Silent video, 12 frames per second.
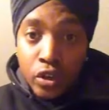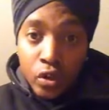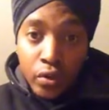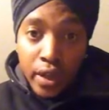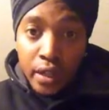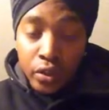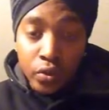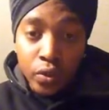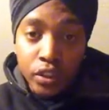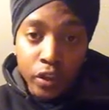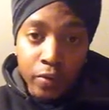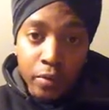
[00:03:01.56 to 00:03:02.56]
letting you know
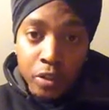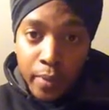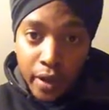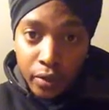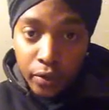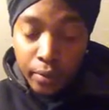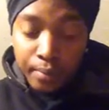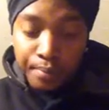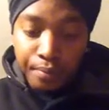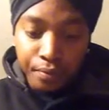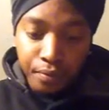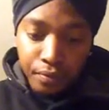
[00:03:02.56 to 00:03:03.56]
that the U.S. government is
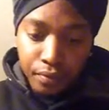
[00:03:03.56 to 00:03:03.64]
bankrupt.